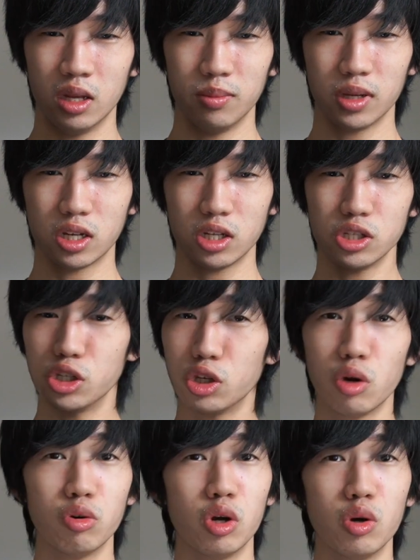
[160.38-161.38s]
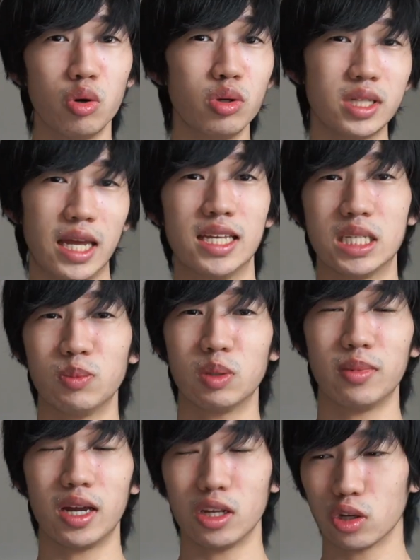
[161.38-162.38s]
because you don't know who's
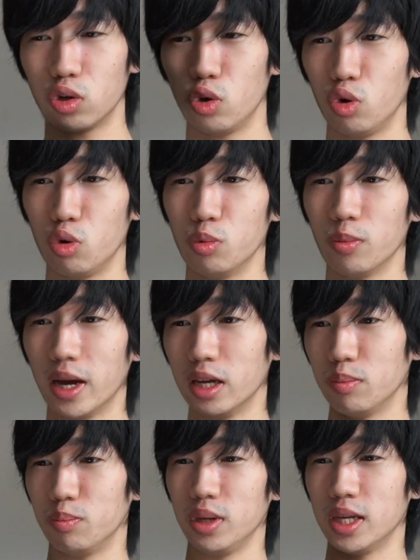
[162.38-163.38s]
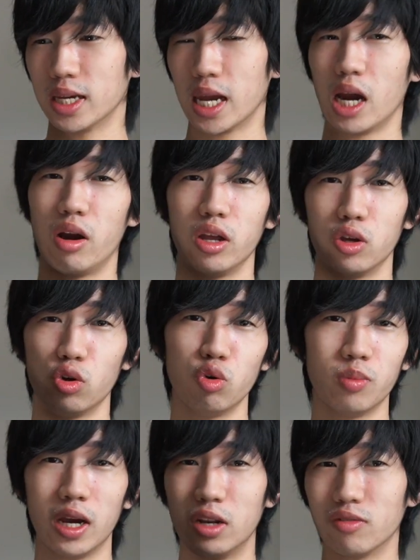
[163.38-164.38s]
asymptomatic, who might be carrying, who
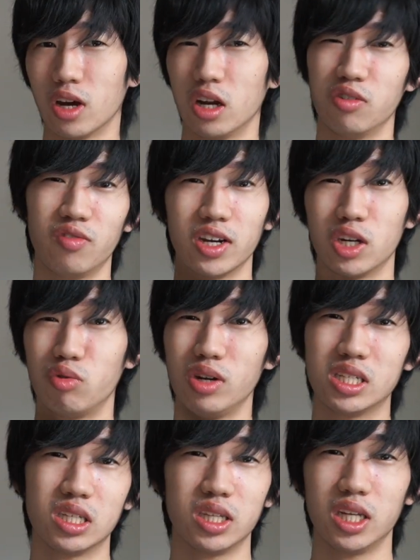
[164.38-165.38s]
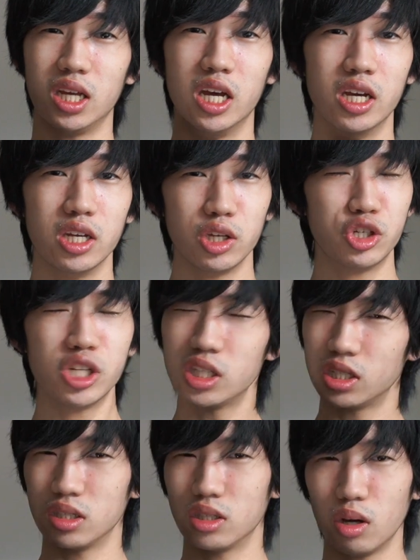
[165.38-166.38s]
might have gotten infected recently. You
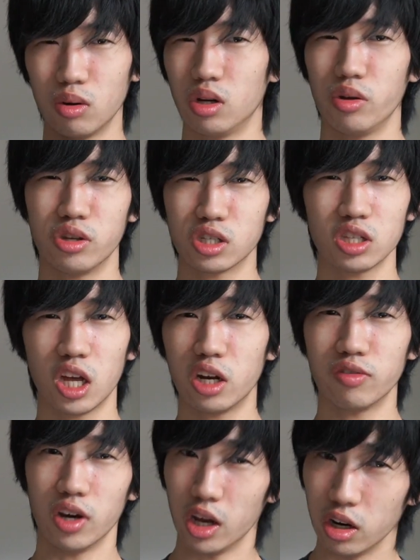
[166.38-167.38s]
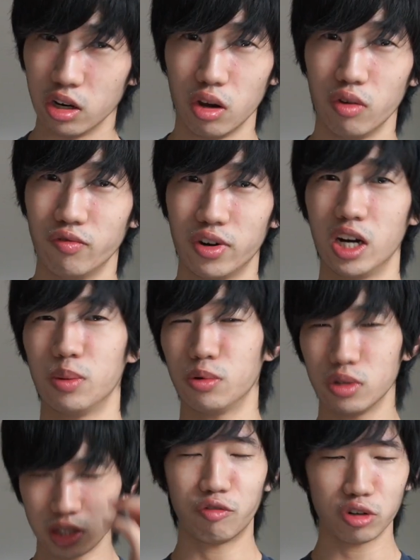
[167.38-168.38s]
just don't know. There's a lot of unknown
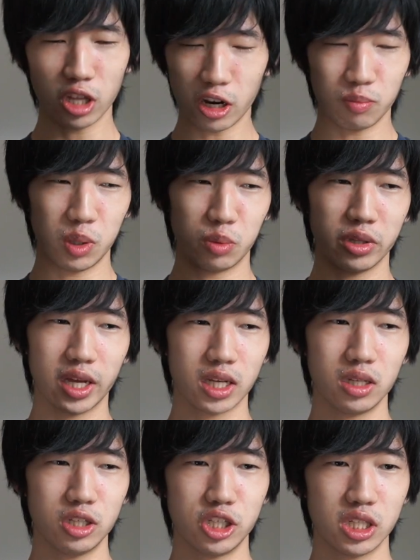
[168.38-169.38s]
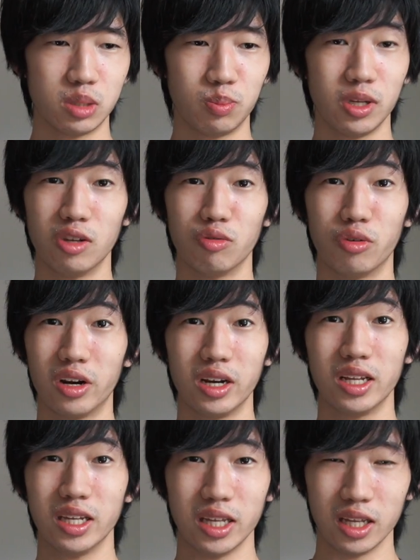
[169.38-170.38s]
variables. And for a lot of people, that can just be
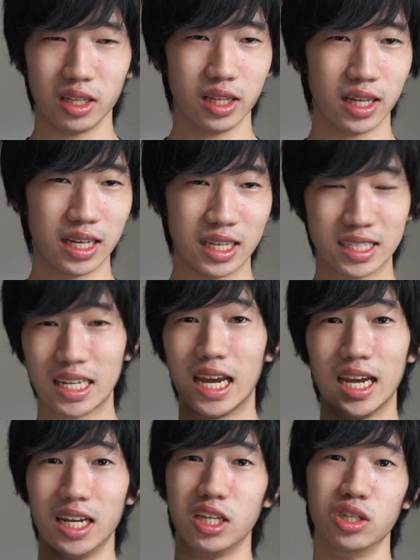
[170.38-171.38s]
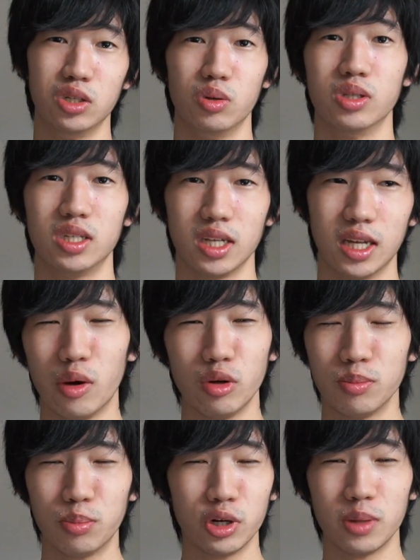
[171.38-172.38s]
very like anxiety inducing. I
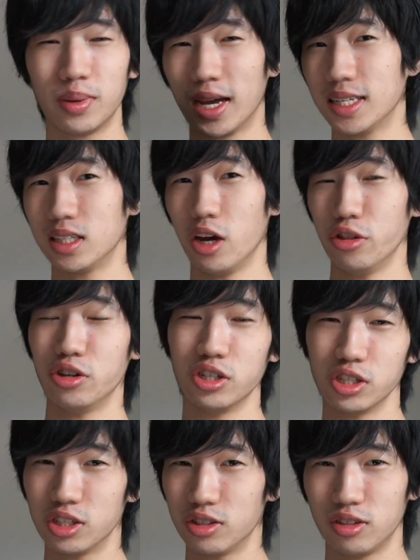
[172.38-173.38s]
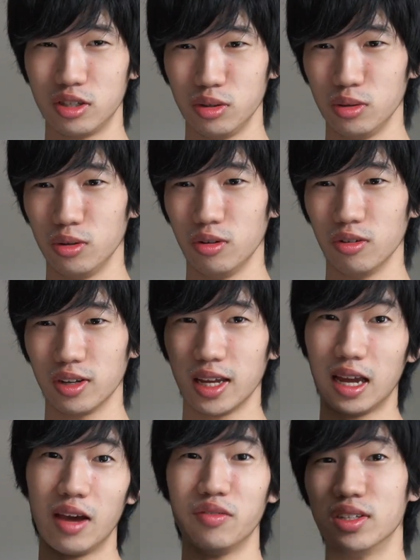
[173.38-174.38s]
wouldn't put it past others to
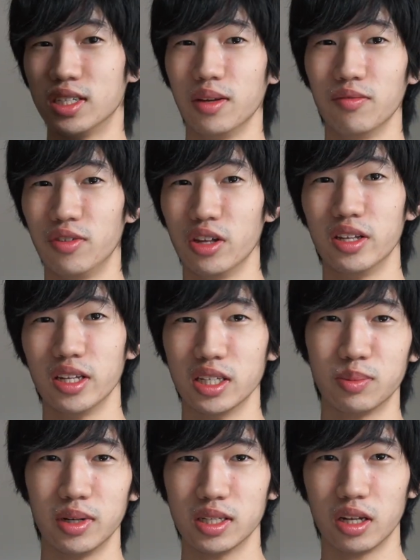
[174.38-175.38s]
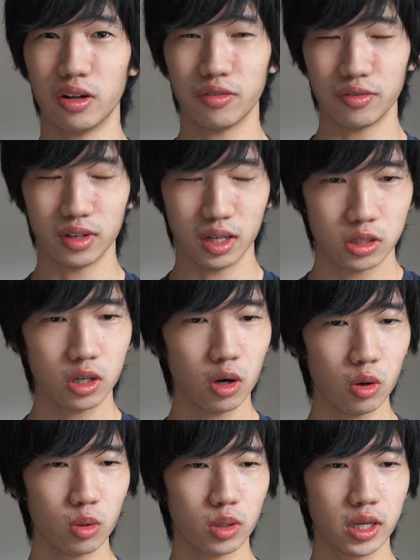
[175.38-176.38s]
have the same feeling as myself.
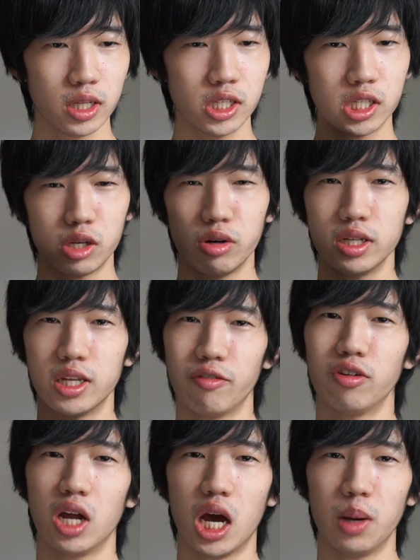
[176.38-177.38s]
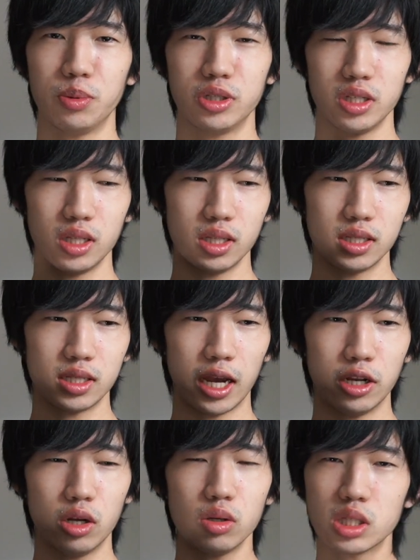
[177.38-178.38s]
So considering different options,
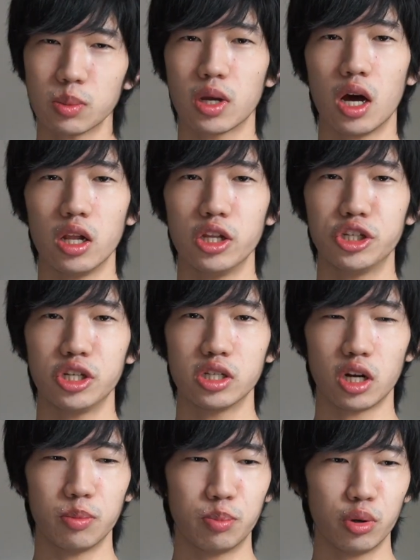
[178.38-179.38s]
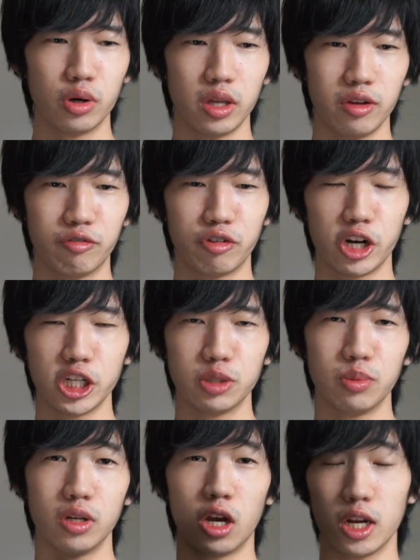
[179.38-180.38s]
I know some colleges are putting
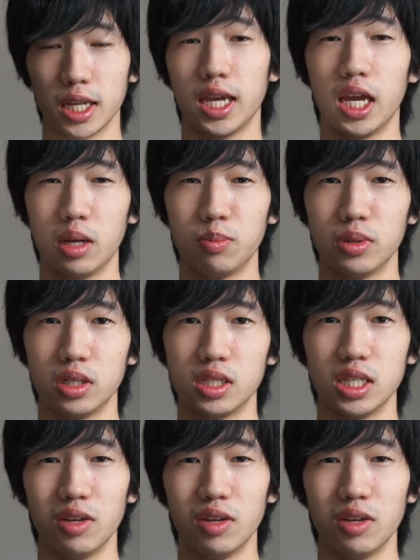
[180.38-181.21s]
freshmen on campus